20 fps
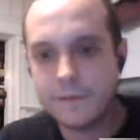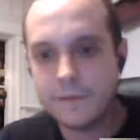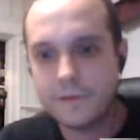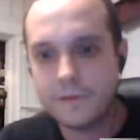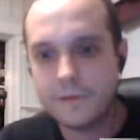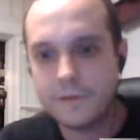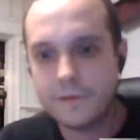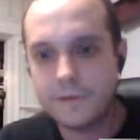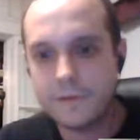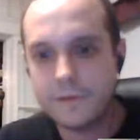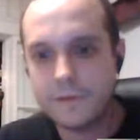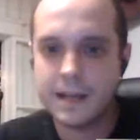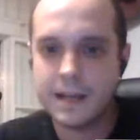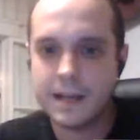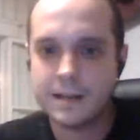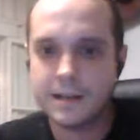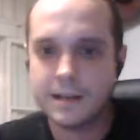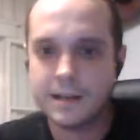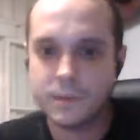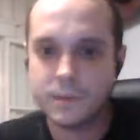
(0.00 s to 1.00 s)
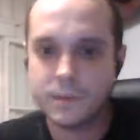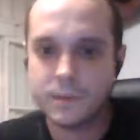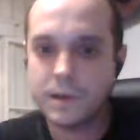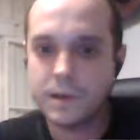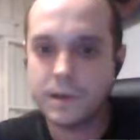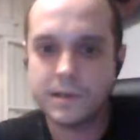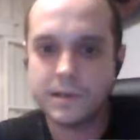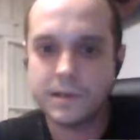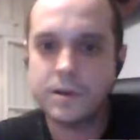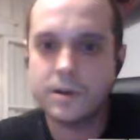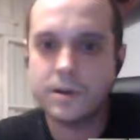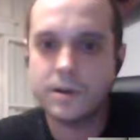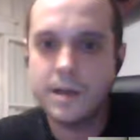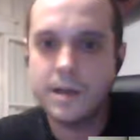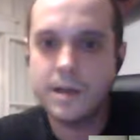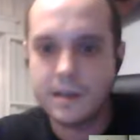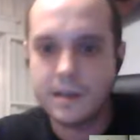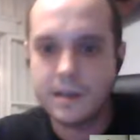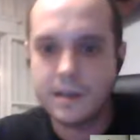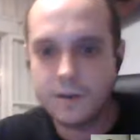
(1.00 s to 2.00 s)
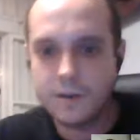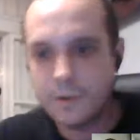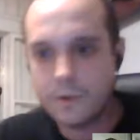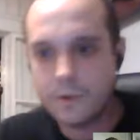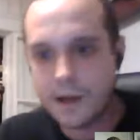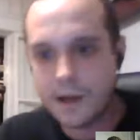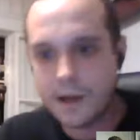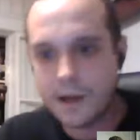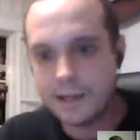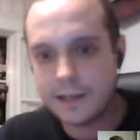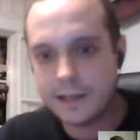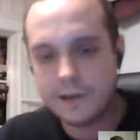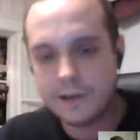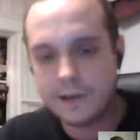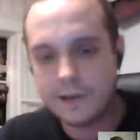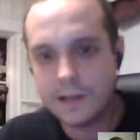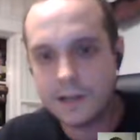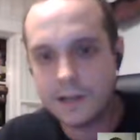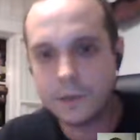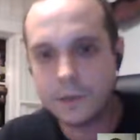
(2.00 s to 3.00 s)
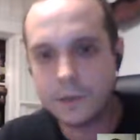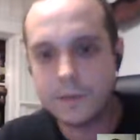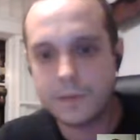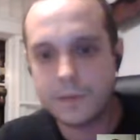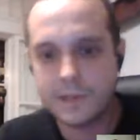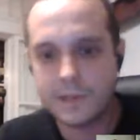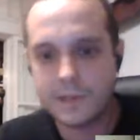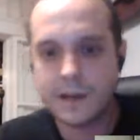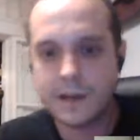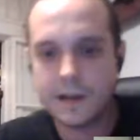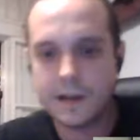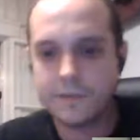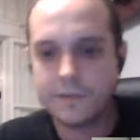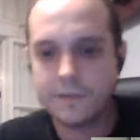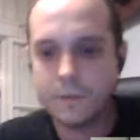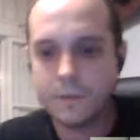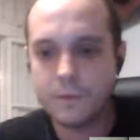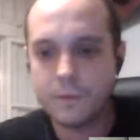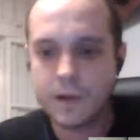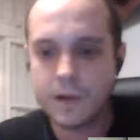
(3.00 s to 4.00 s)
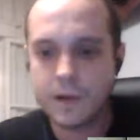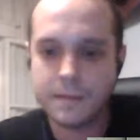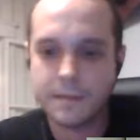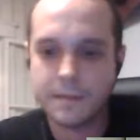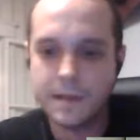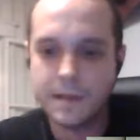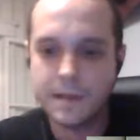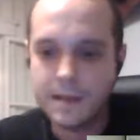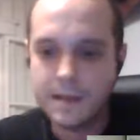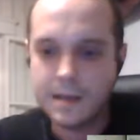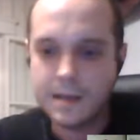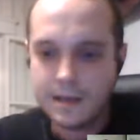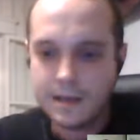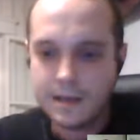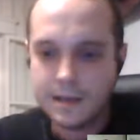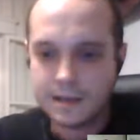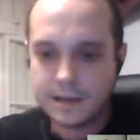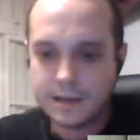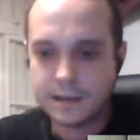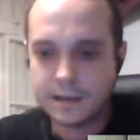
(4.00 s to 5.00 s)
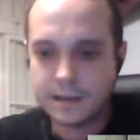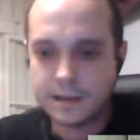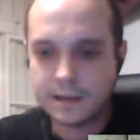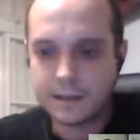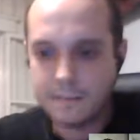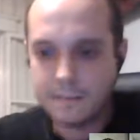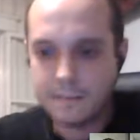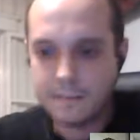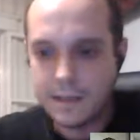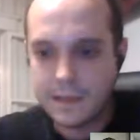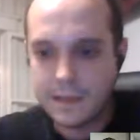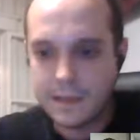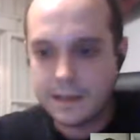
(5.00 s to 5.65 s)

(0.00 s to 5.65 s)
for this weekend as well, so you can walk in there and get 20% off for board game. Great